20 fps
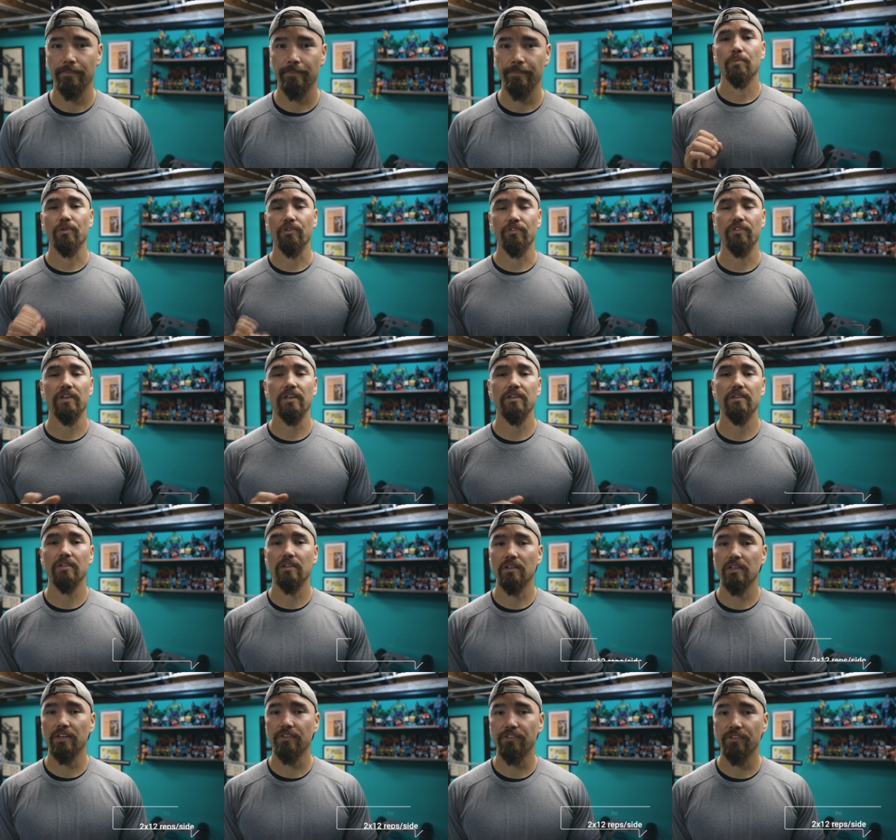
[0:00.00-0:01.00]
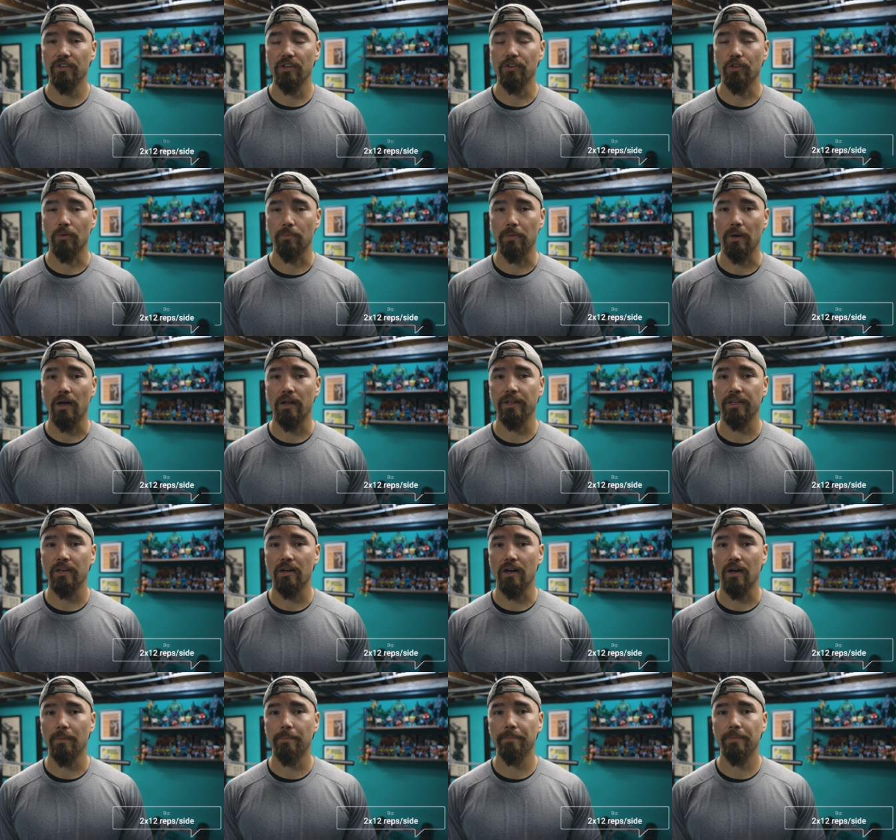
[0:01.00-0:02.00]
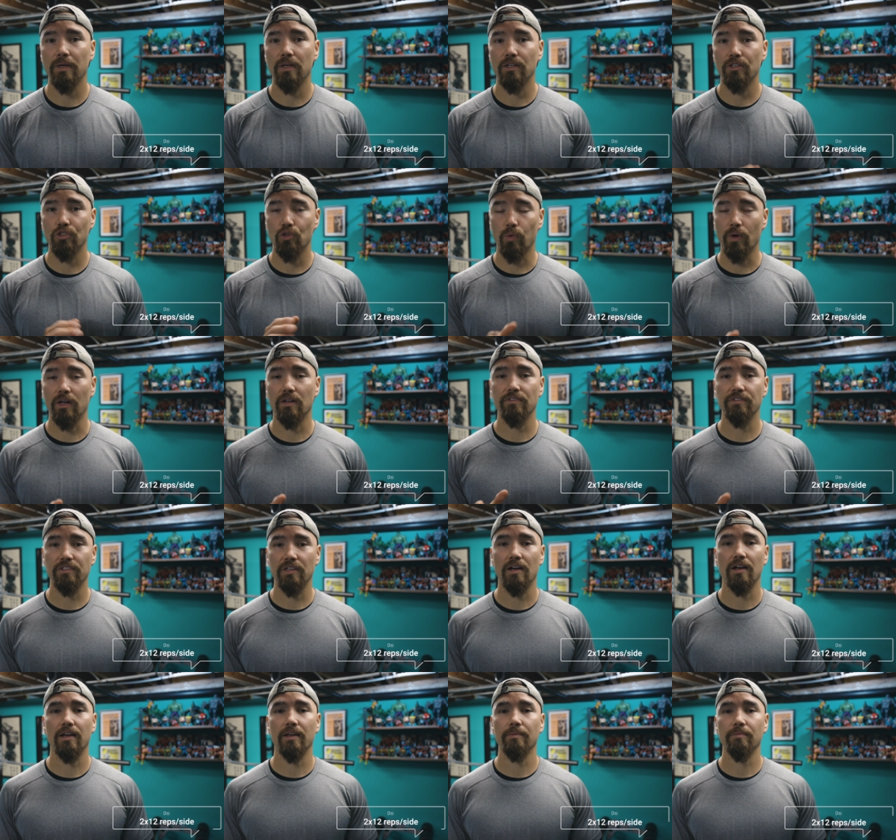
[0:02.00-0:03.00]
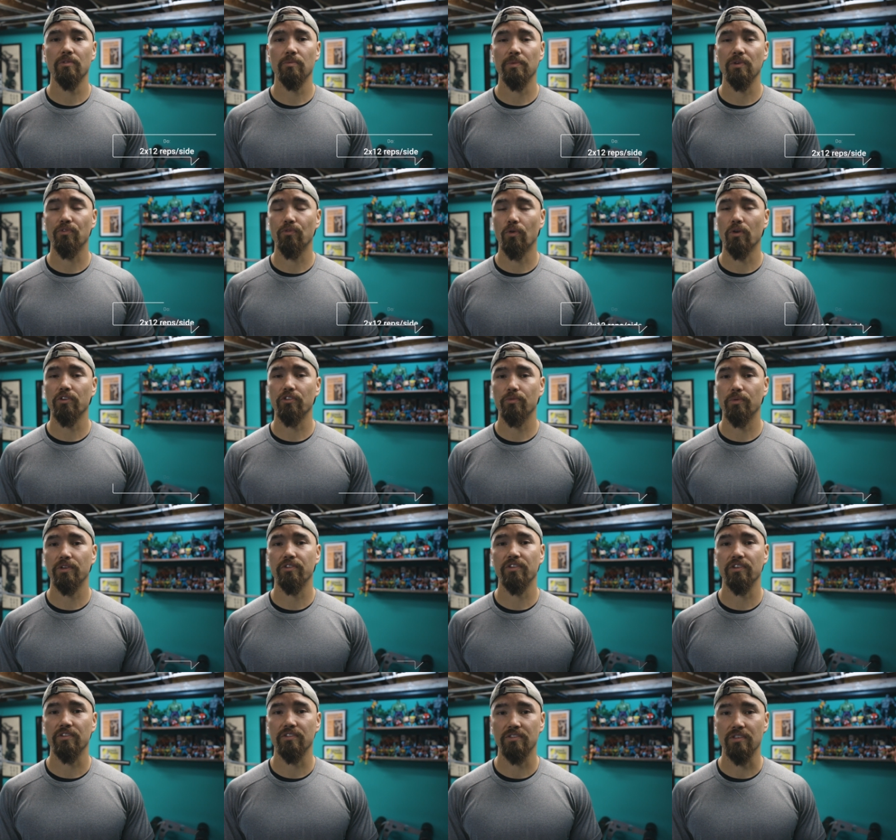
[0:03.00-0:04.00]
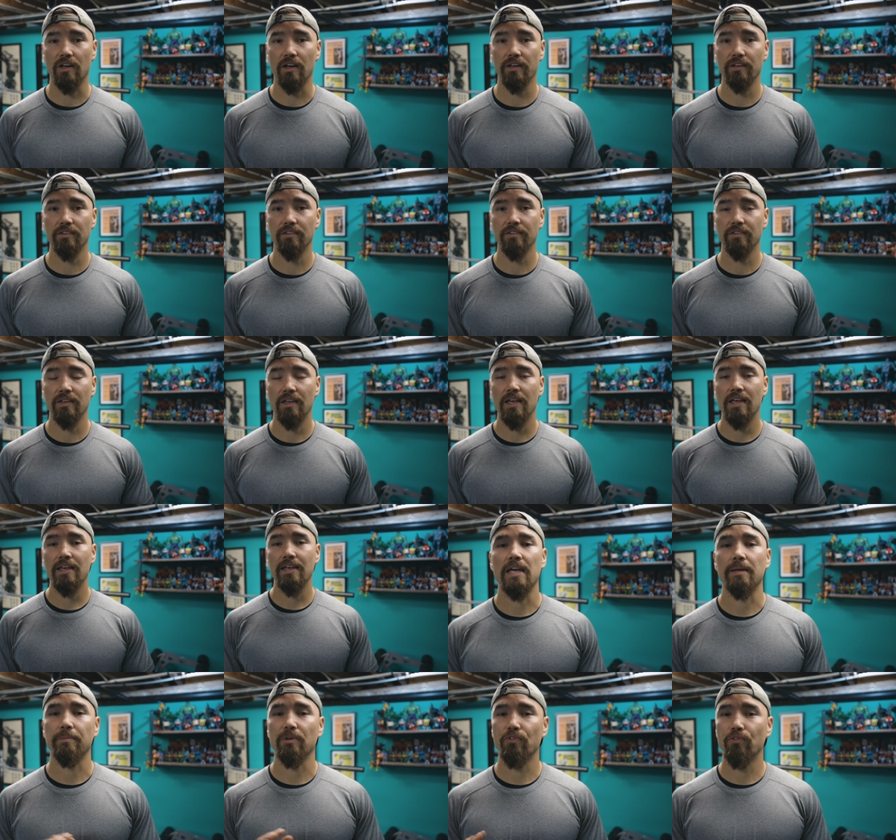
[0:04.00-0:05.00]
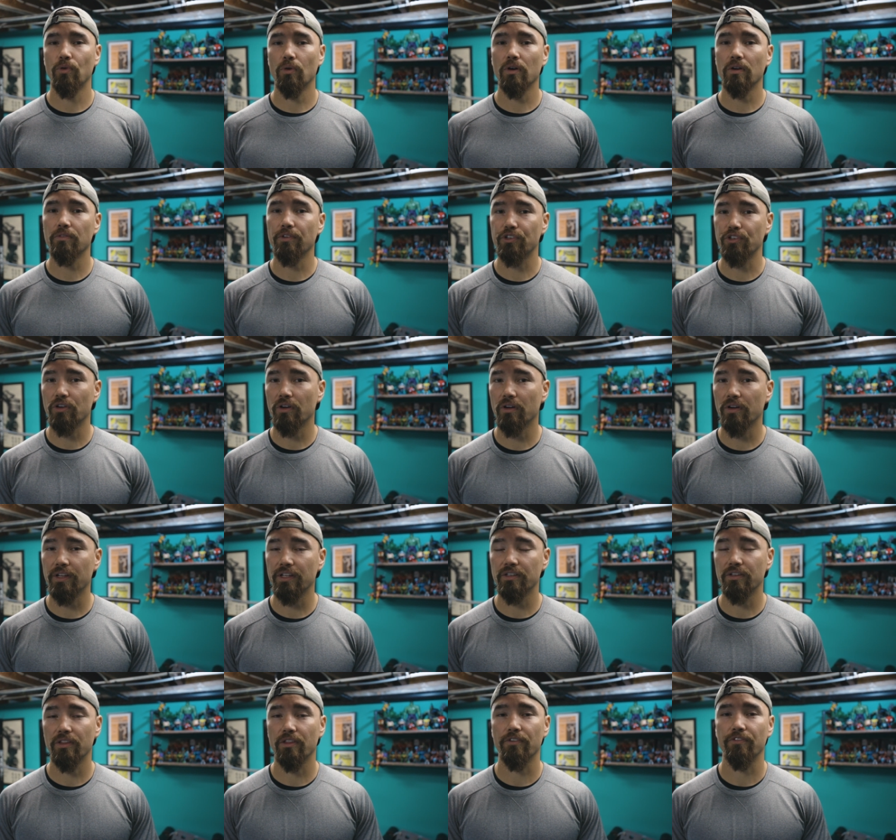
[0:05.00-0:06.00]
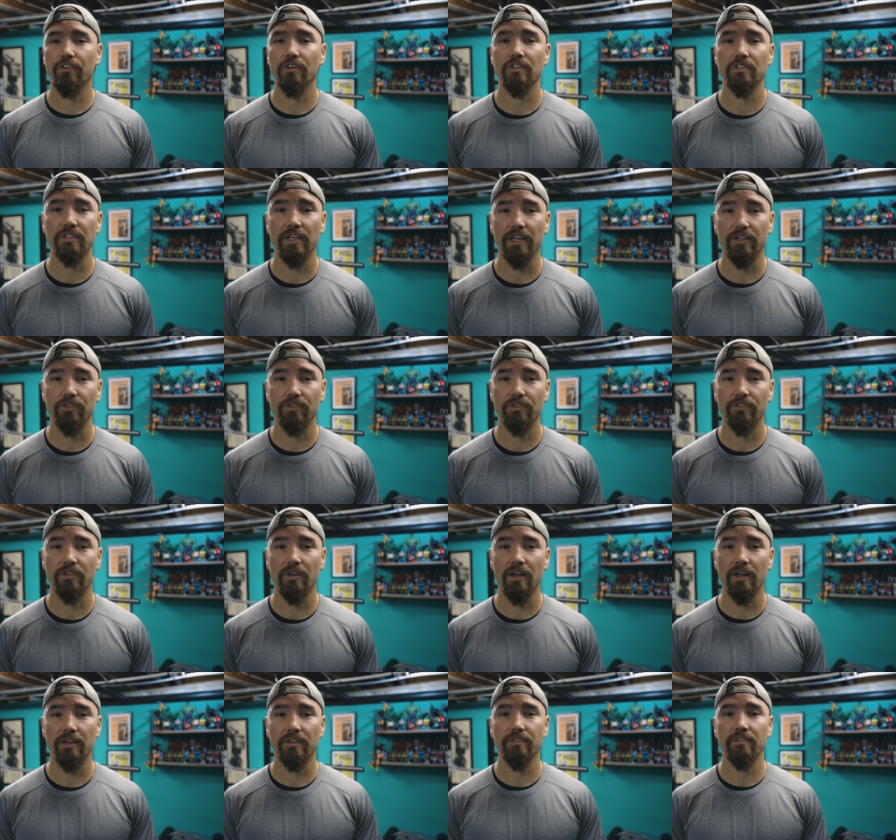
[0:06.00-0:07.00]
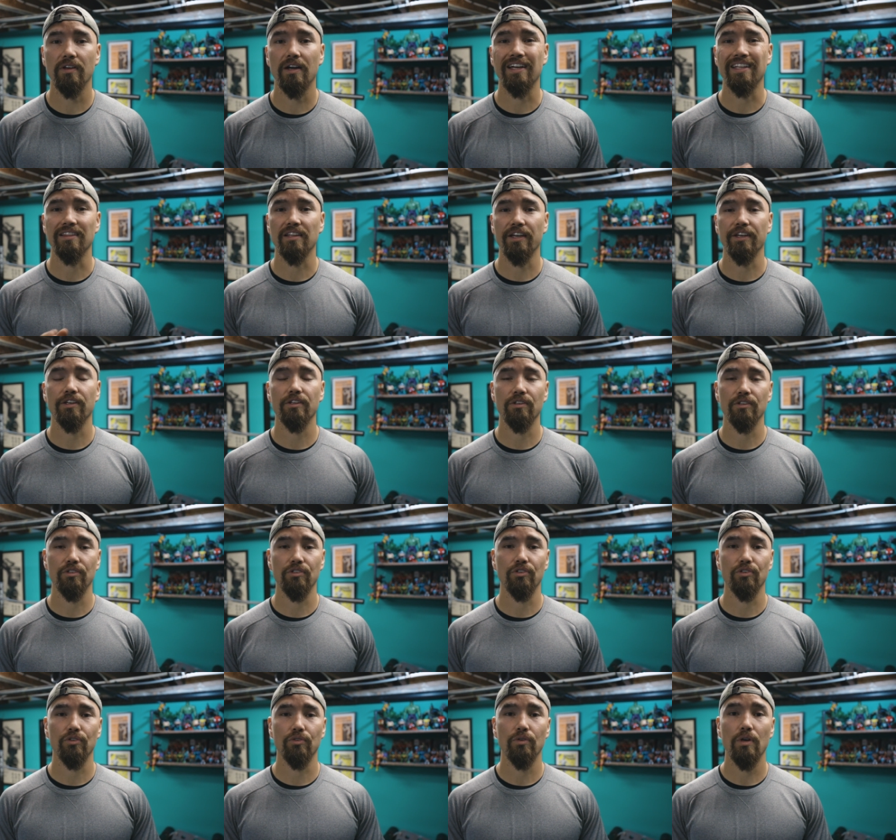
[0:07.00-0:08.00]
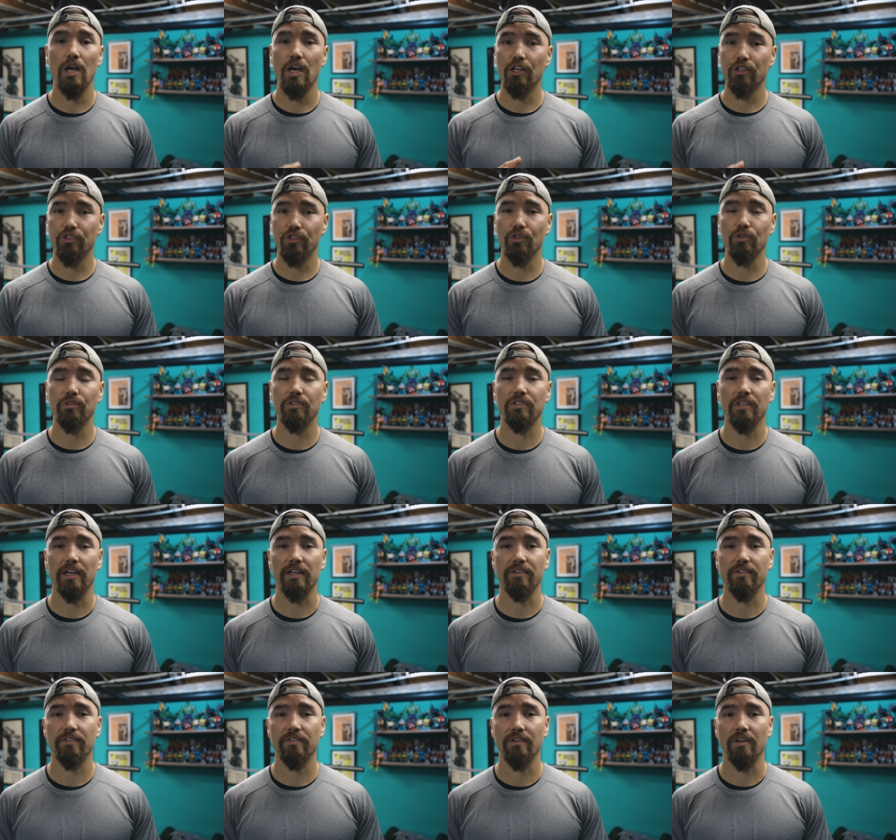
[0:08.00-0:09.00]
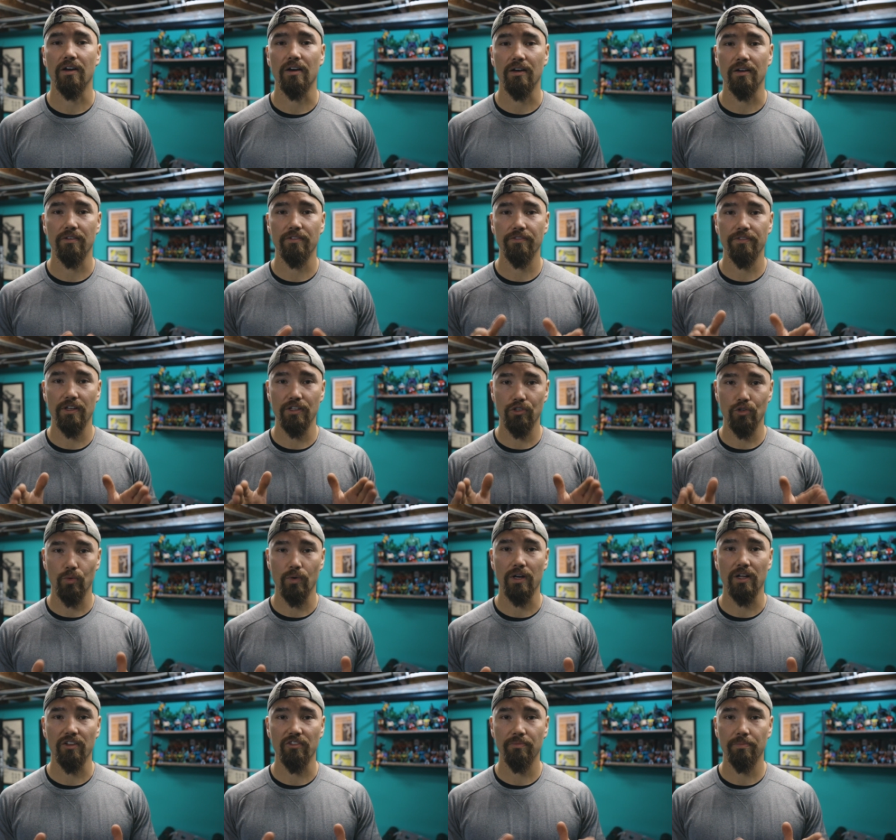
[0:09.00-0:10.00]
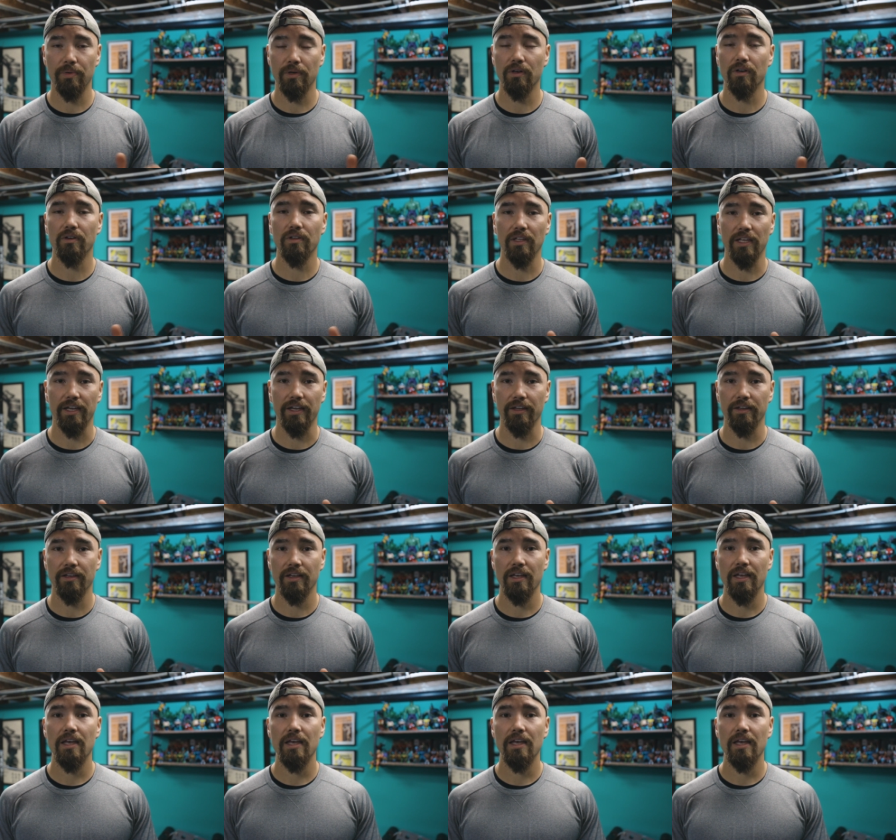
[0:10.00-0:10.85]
Proceed to lift your body up 12 times before switching sides. And before returning to the first exercise, I'd like you to do 2 sets of 12 per leg